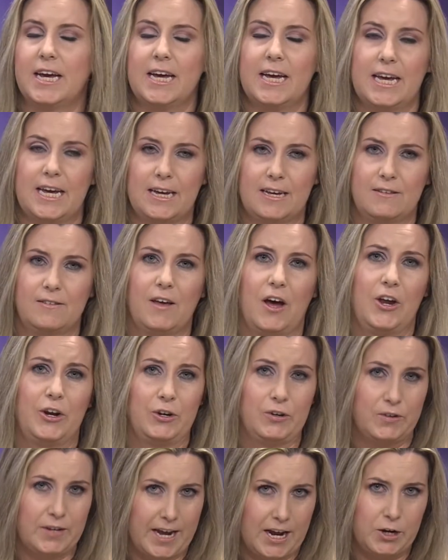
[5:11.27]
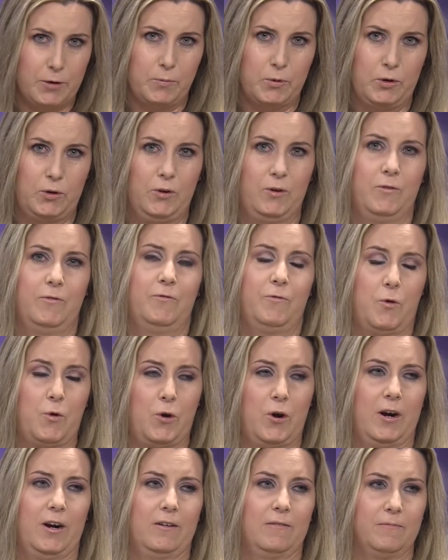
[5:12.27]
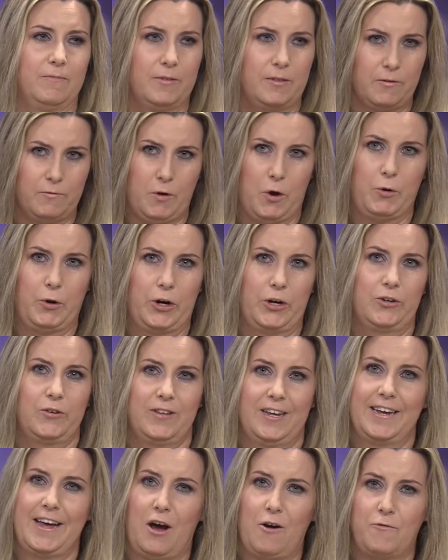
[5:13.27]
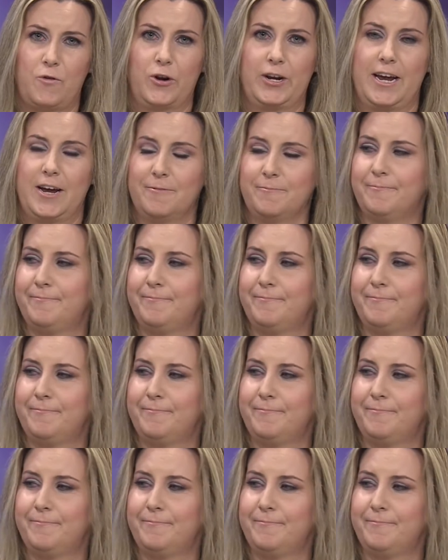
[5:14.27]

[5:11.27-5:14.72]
is understandable for the voters in California.